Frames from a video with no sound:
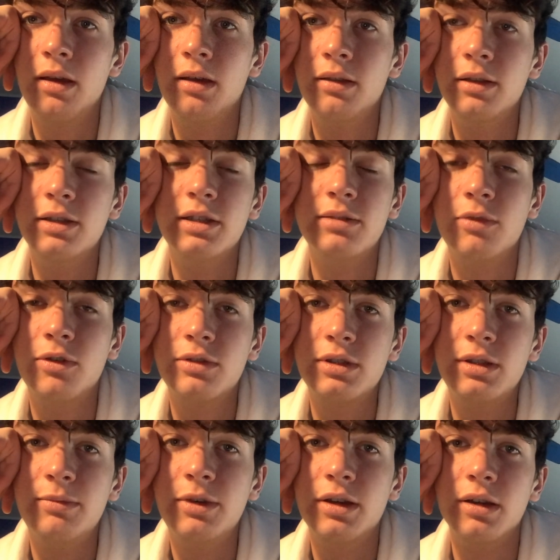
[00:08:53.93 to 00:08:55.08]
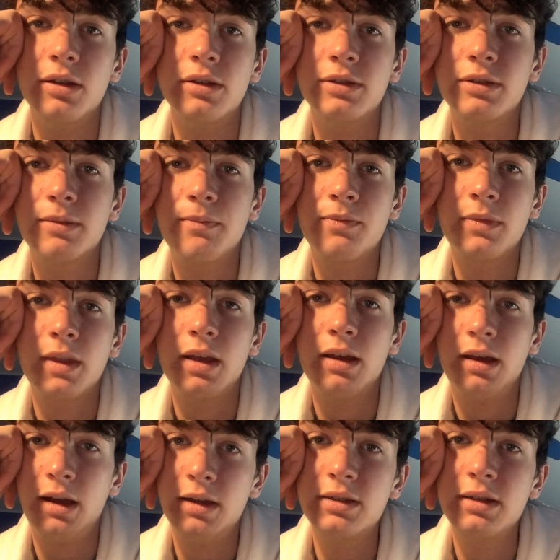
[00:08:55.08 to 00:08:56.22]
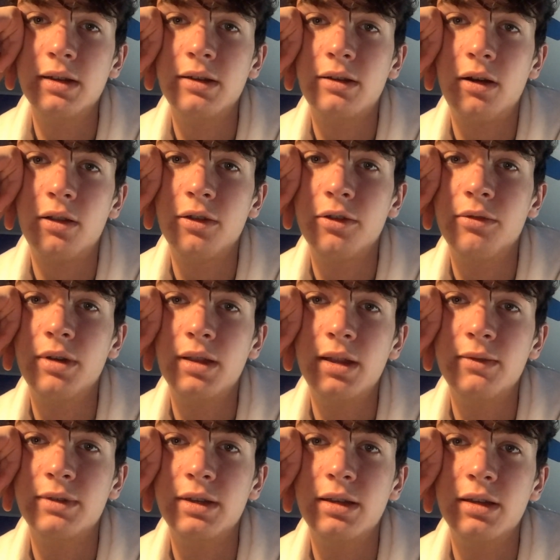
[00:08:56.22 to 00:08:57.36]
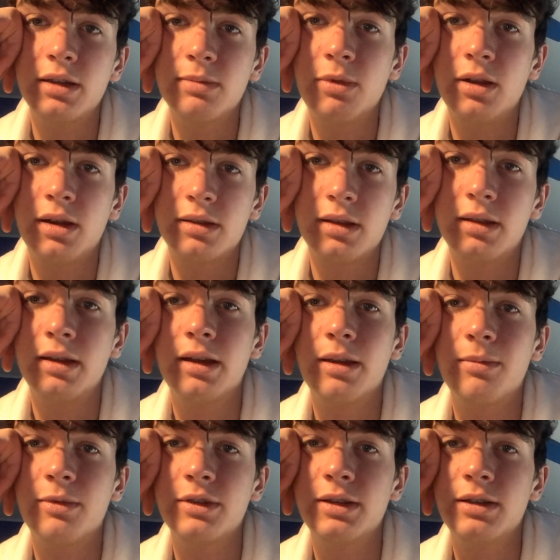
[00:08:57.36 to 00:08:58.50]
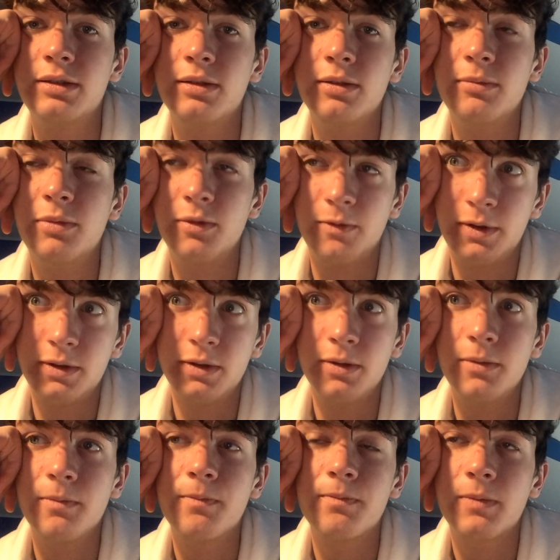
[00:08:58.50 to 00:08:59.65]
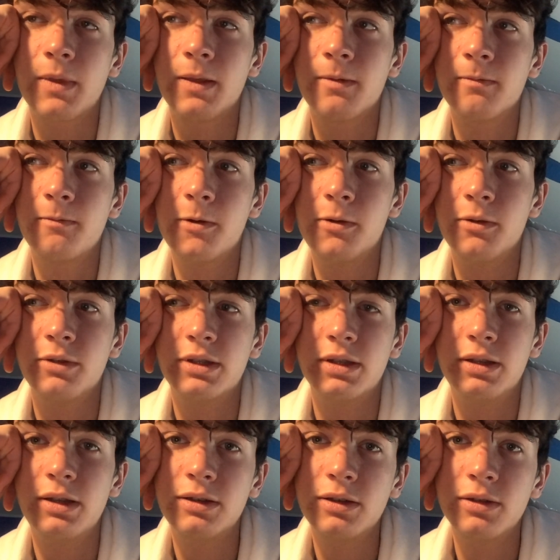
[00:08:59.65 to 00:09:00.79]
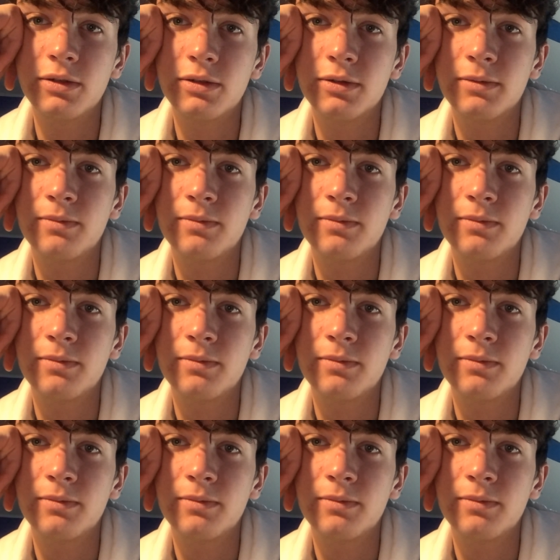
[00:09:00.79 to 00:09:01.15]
This is mostly because I said taller green leaf seedlings blocked the light and prevented photosynthesis.